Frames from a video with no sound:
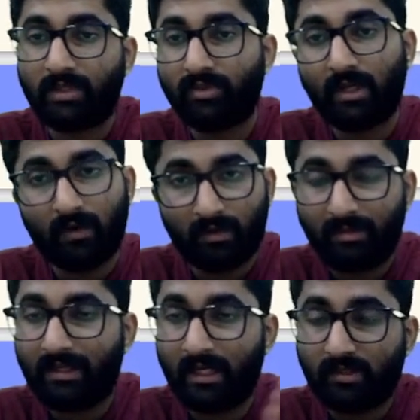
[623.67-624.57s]
to the
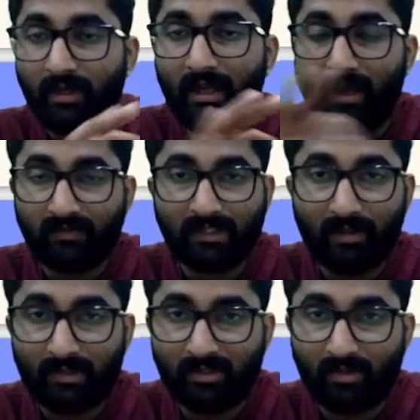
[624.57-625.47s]
government. That's why
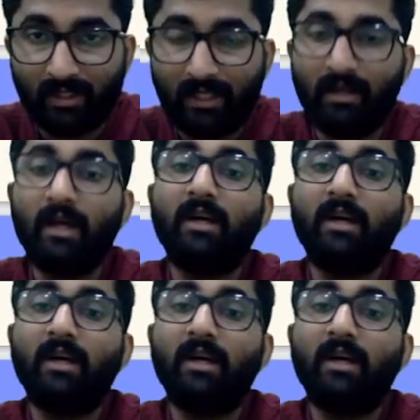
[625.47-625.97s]
FCM is not there.